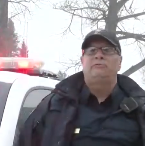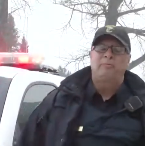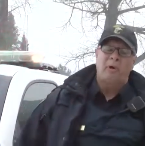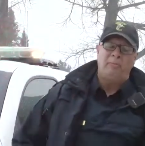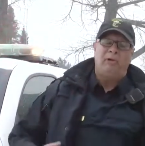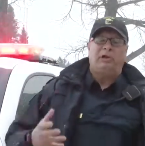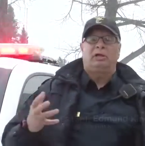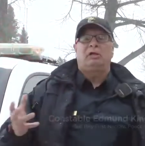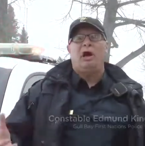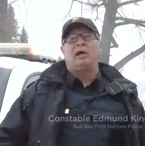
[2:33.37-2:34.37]
of a public
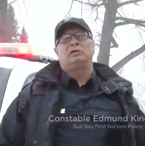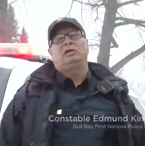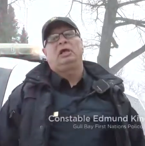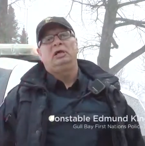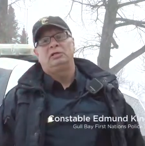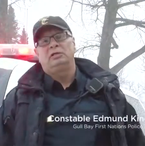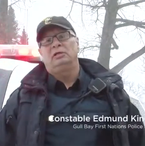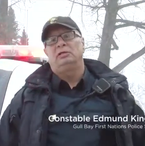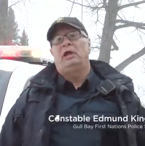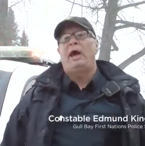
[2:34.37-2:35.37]

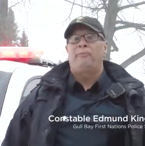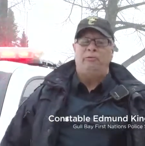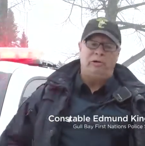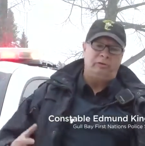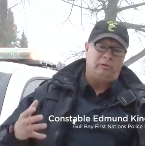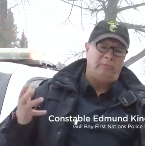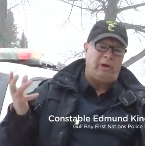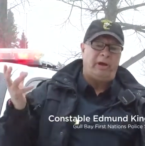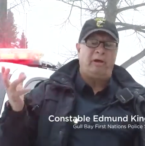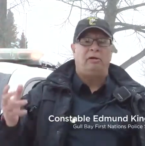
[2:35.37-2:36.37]
intoxication, Aboriginal
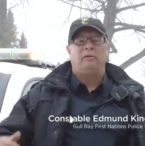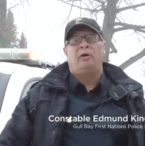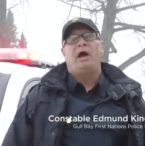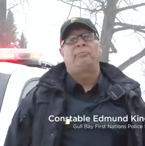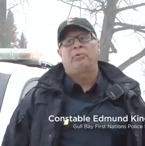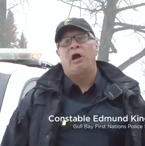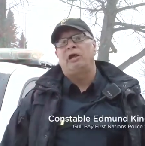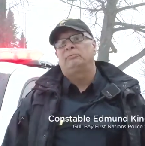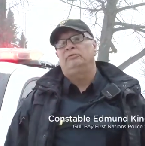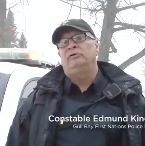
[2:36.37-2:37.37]
male,
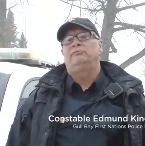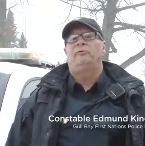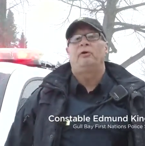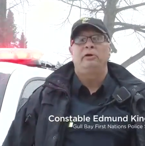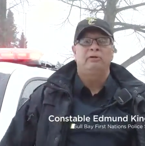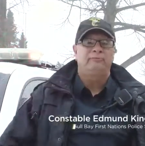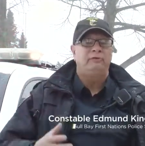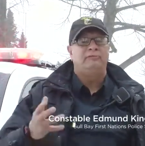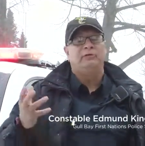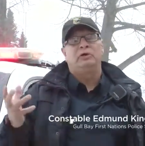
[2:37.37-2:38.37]
approximately 40 to
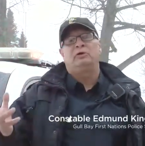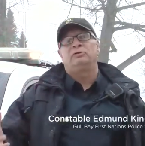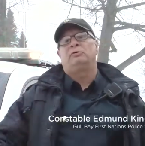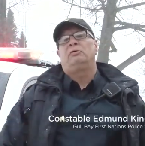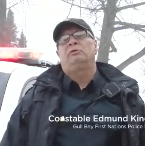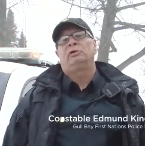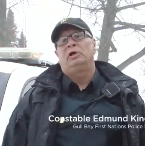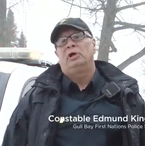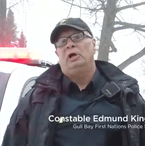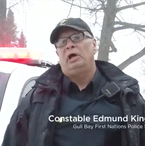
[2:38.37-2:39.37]
50 years old.
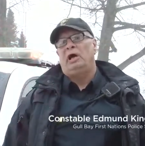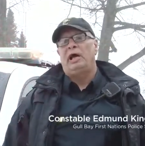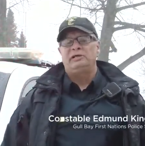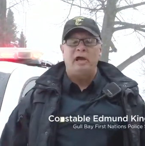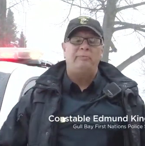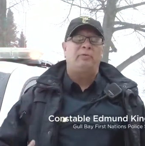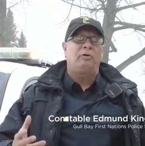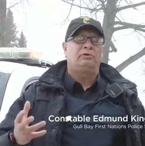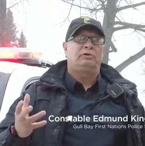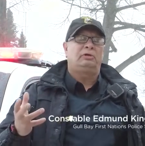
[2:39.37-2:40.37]
Uh, as I
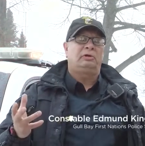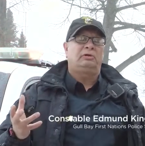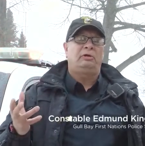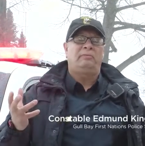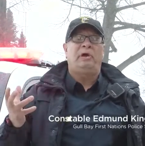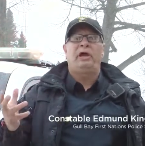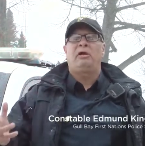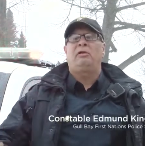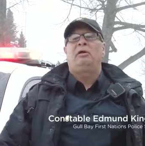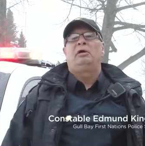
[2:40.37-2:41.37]
approached the
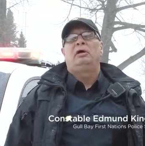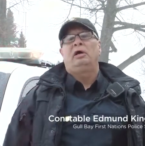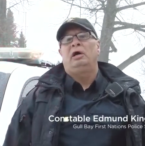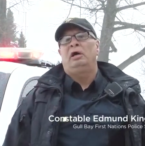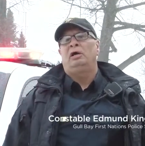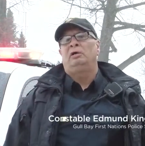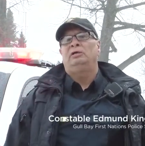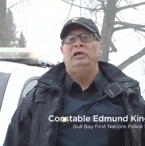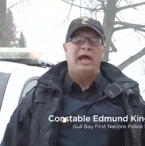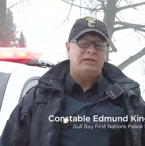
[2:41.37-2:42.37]
male, uh,
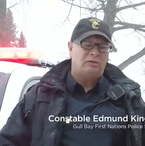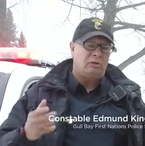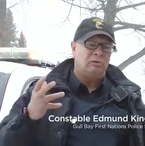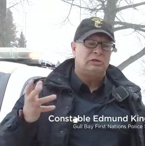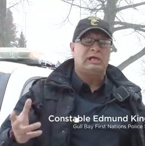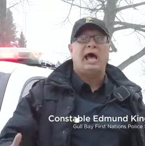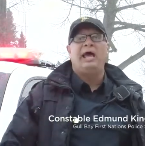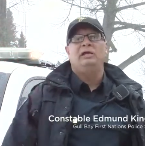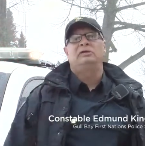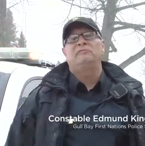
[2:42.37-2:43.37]
he had shown
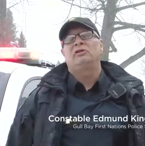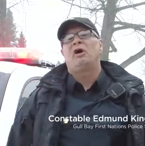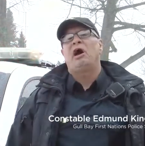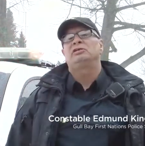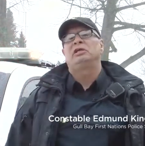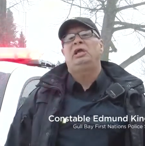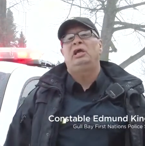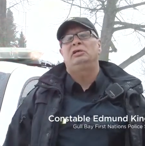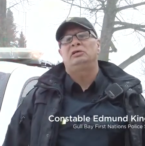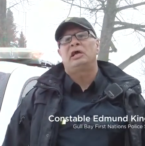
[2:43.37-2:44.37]
signs of
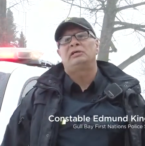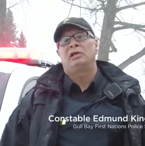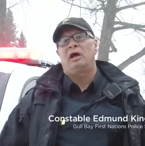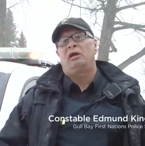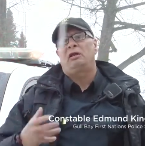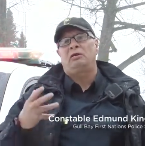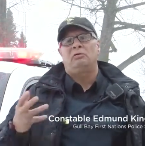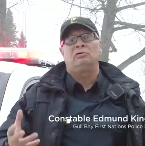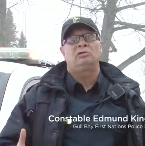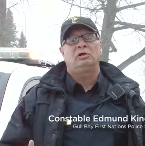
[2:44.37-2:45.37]
intoxication. As I got a little
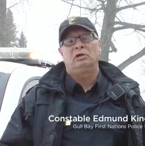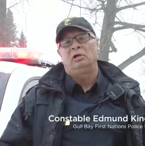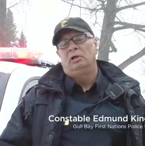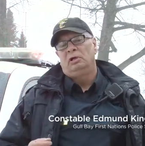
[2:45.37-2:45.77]
closer,